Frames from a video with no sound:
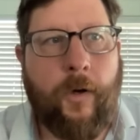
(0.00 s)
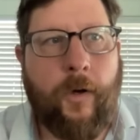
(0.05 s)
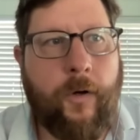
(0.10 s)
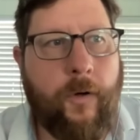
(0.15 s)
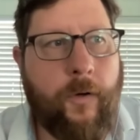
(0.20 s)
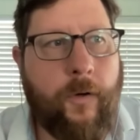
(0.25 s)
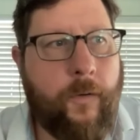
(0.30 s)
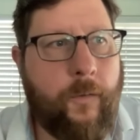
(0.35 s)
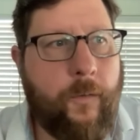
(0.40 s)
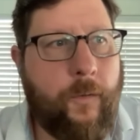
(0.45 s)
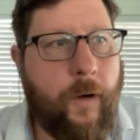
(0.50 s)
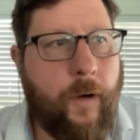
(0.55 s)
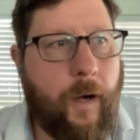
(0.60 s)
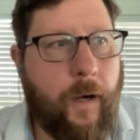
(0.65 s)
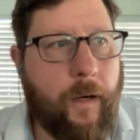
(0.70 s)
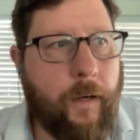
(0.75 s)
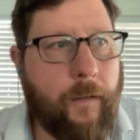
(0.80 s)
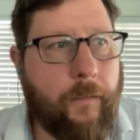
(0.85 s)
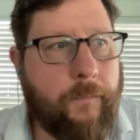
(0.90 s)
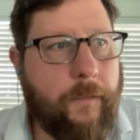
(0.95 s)
who
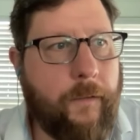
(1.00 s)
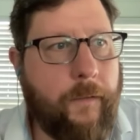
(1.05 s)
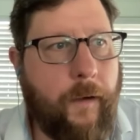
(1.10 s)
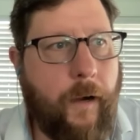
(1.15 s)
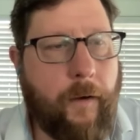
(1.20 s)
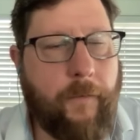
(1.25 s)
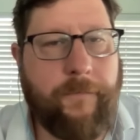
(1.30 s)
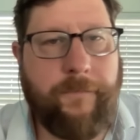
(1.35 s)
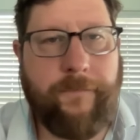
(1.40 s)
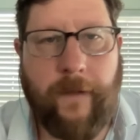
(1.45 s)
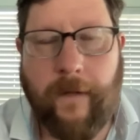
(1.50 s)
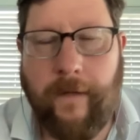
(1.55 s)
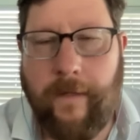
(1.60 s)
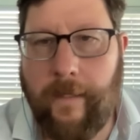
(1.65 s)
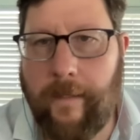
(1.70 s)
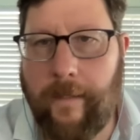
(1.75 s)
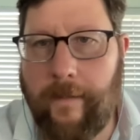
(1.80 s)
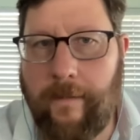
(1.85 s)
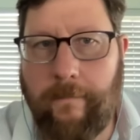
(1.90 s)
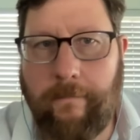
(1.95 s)
are
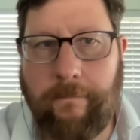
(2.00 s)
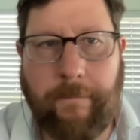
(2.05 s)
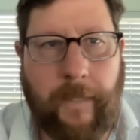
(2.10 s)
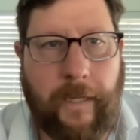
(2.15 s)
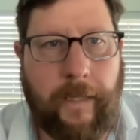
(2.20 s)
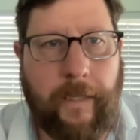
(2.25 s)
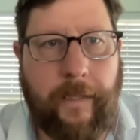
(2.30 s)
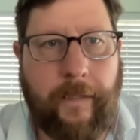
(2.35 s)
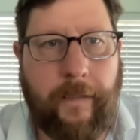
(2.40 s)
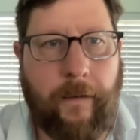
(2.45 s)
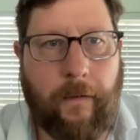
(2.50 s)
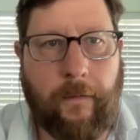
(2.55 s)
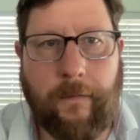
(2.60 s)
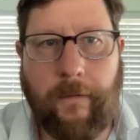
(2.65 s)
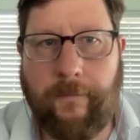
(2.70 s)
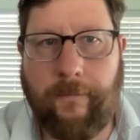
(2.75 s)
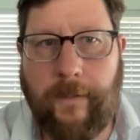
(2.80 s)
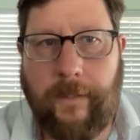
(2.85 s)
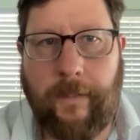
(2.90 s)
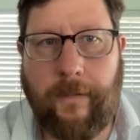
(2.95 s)
funded by all
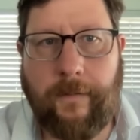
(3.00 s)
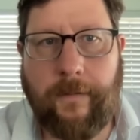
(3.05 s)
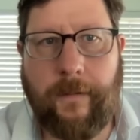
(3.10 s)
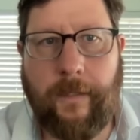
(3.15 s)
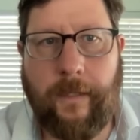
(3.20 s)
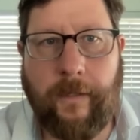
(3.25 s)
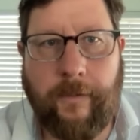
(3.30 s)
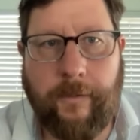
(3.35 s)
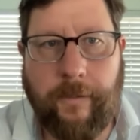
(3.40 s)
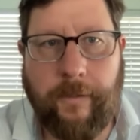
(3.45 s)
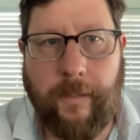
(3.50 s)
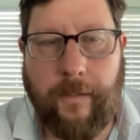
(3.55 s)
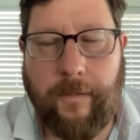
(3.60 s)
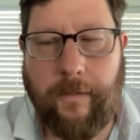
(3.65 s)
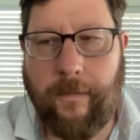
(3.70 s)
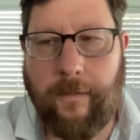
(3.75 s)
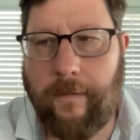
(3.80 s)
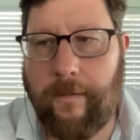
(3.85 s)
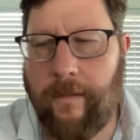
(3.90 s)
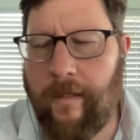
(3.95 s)
of these
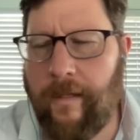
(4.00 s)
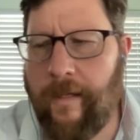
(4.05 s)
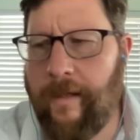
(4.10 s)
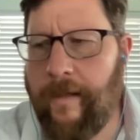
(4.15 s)
interests.